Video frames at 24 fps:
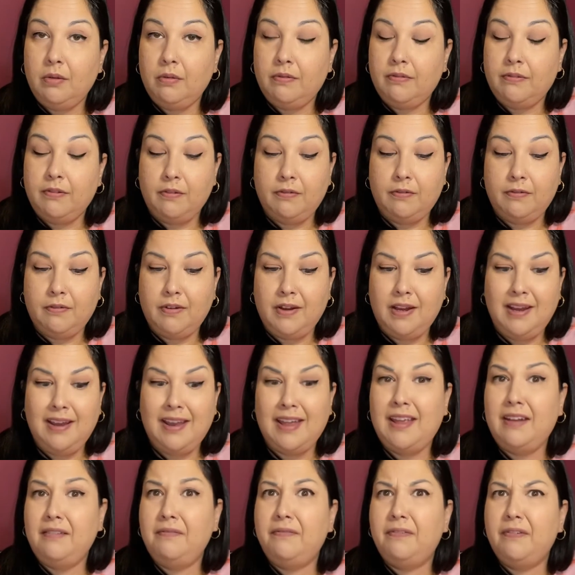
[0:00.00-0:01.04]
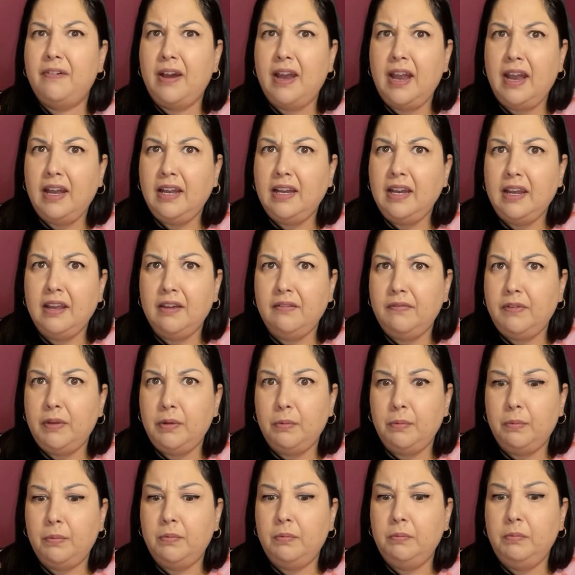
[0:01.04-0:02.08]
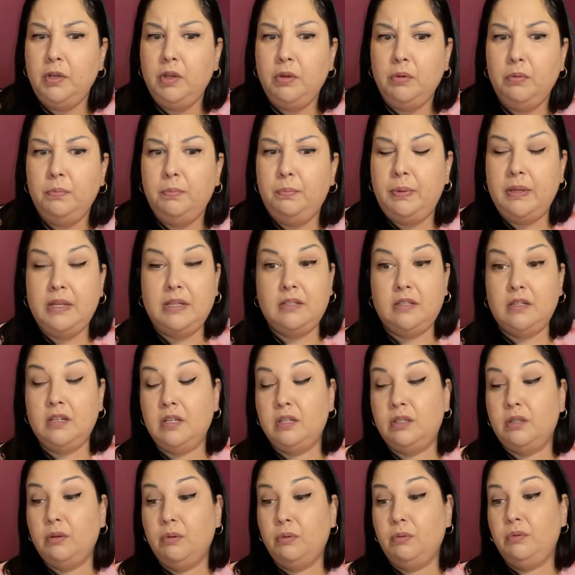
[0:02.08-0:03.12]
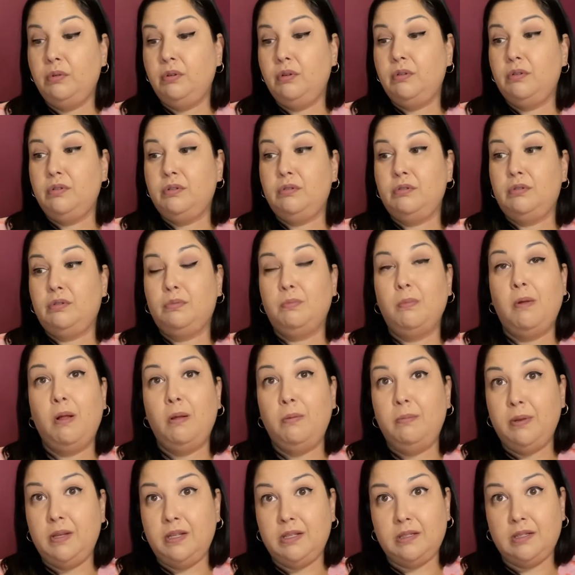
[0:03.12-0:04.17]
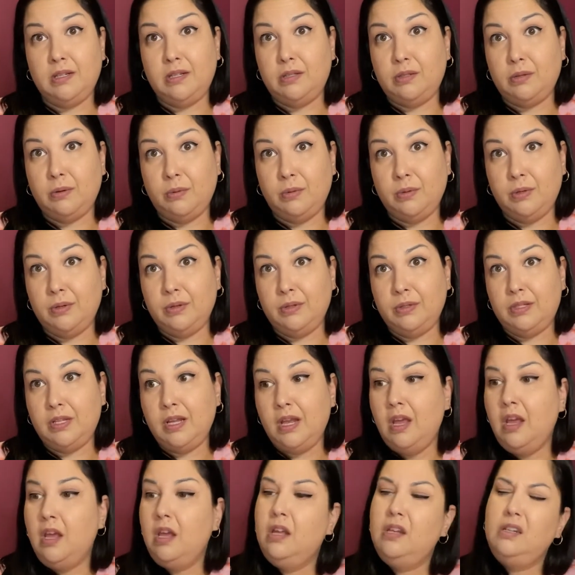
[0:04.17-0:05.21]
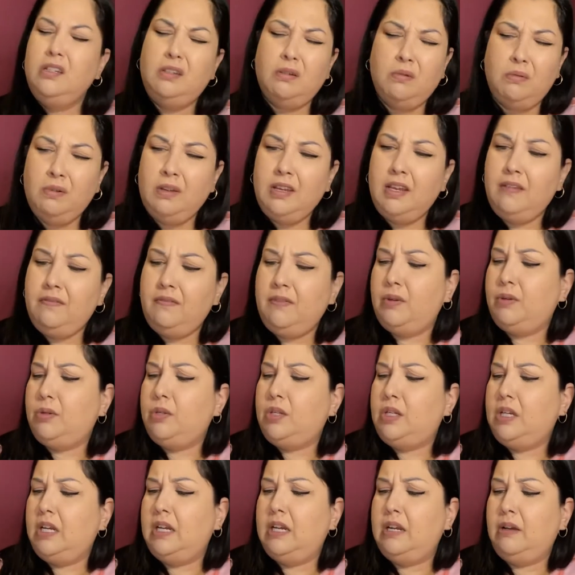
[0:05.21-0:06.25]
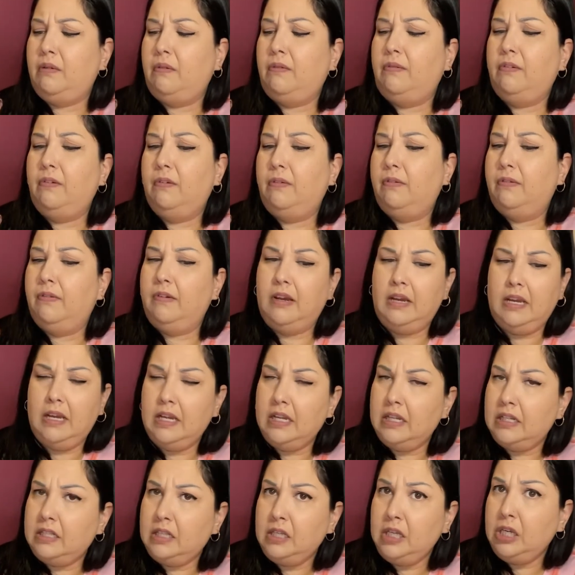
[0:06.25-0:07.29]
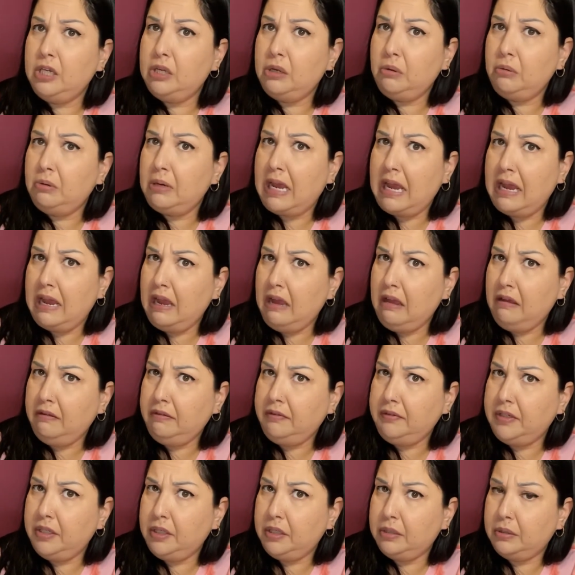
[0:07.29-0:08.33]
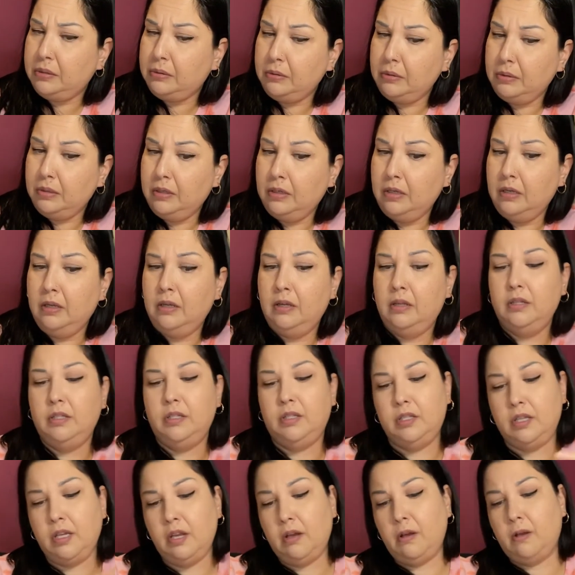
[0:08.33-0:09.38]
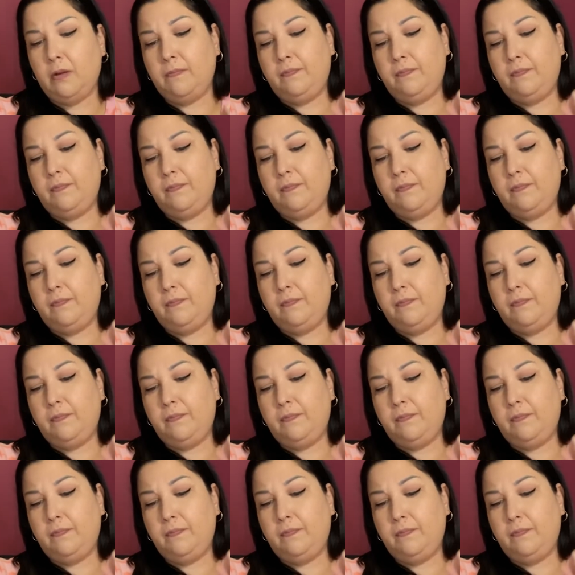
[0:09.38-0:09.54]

for free. And for any of you new business owners or small business owners, don't give your shit out for free. It, you don't have to. So,